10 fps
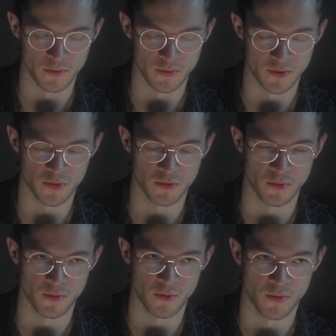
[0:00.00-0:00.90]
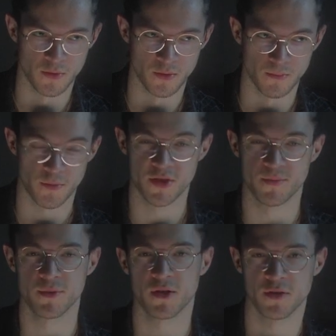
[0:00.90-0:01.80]
So, but it's
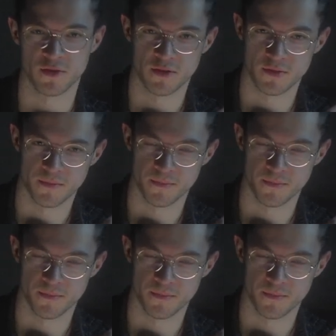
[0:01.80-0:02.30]
because